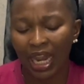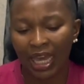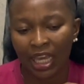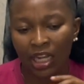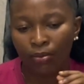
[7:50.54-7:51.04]

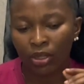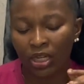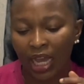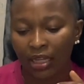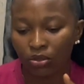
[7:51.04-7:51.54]
Like,
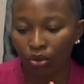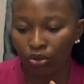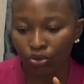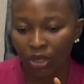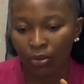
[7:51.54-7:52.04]
anybody that I
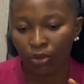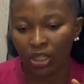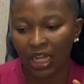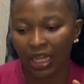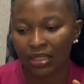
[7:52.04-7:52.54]
talk to,
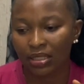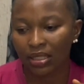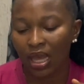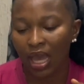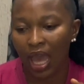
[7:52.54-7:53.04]
anybody that
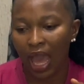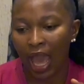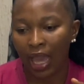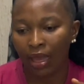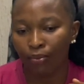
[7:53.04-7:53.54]

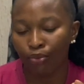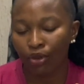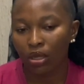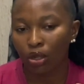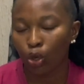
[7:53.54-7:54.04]
I
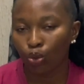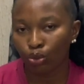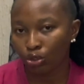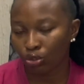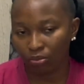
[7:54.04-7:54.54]
bring
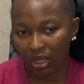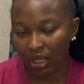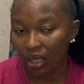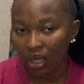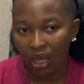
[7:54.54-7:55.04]
close to
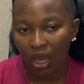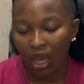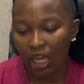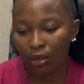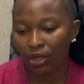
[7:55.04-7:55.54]
me,
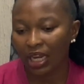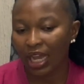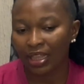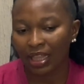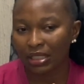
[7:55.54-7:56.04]
anybody
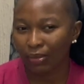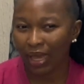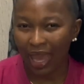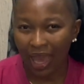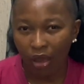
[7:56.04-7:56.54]
that enters
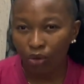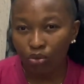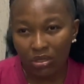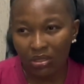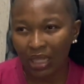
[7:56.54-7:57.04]
my
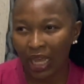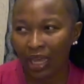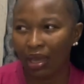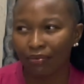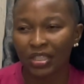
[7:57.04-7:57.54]
house,
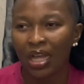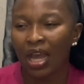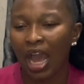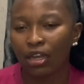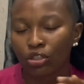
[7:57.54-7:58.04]
like,
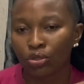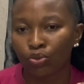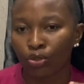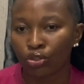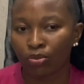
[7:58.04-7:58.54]
I
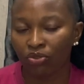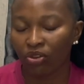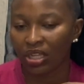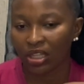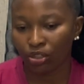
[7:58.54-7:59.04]
just want to be
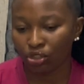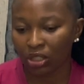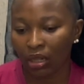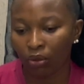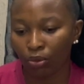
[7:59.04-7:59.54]
very
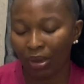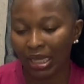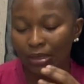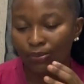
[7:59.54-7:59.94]
intentional with my